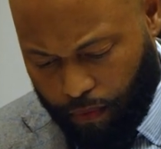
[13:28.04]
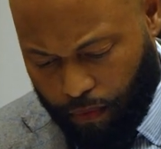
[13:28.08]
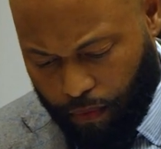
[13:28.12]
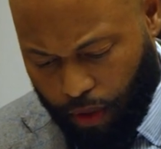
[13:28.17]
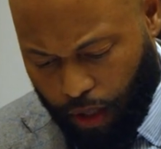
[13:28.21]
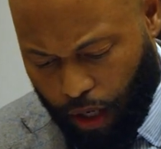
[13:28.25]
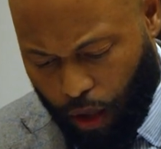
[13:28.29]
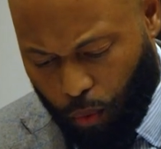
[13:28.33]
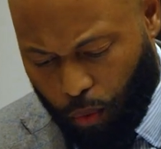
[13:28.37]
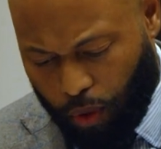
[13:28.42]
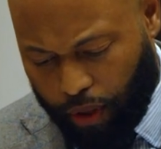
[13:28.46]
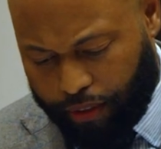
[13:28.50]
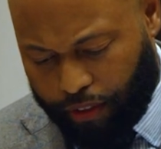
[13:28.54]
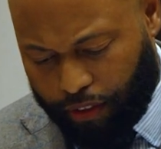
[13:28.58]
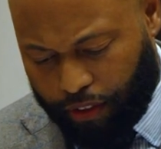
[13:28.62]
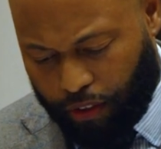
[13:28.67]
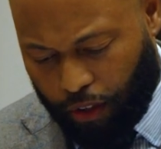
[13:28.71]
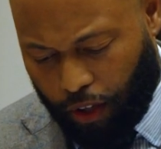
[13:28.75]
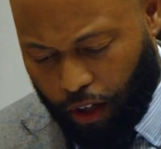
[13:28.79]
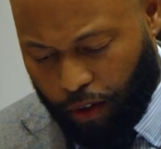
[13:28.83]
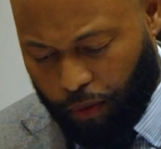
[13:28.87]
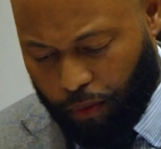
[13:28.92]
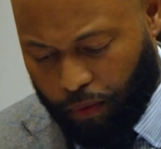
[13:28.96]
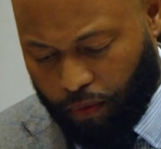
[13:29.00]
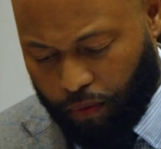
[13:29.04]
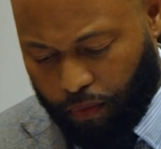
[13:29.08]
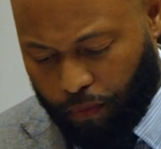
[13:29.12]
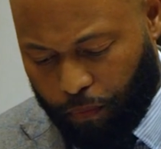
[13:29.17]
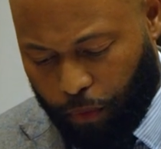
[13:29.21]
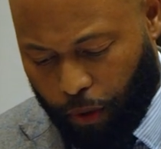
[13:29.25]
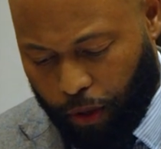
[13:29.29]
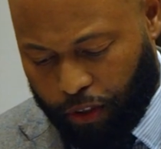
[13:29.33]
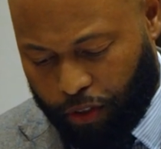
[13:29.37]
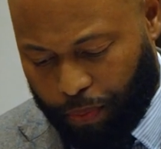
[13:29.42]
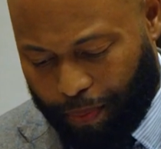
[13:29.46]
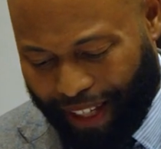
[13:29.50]
I want to start
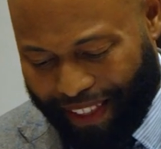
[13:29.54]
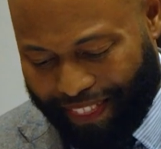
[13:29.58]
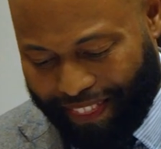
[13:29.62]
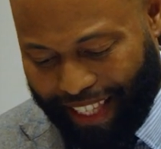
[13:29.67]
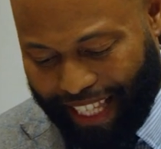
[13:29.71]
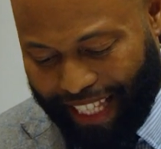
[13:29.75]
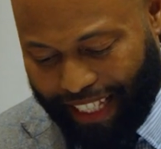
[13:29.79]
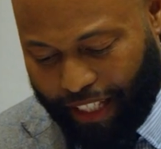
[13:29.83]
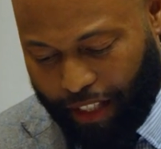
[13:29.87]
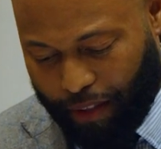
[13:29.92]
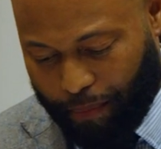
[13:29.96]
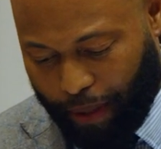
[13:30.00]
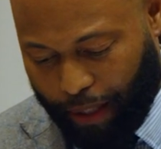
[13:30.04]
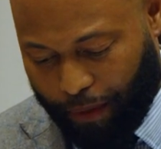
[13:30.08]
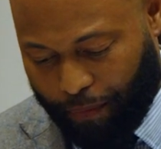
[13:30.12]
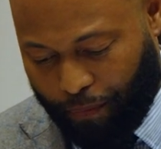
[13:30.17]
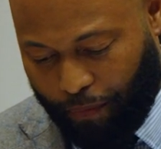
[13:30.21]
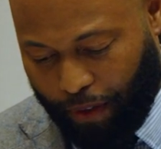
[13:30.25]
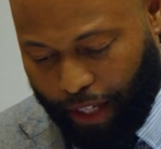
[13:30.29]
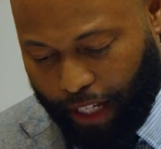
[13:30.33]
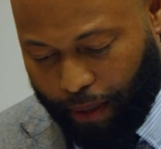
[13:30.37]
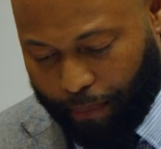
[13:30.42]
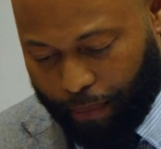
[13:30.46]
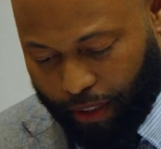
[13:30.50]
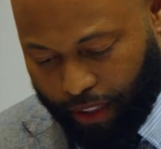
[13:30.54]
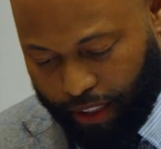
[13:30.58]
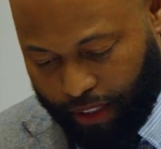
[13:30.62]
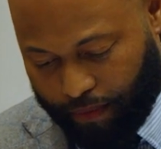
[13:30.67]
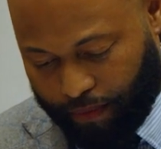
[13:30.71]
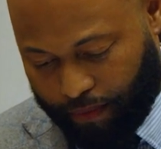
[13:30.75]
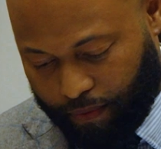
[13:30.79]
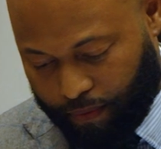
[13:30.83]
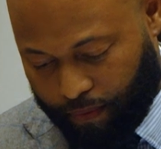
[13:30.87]
first by thanking my family.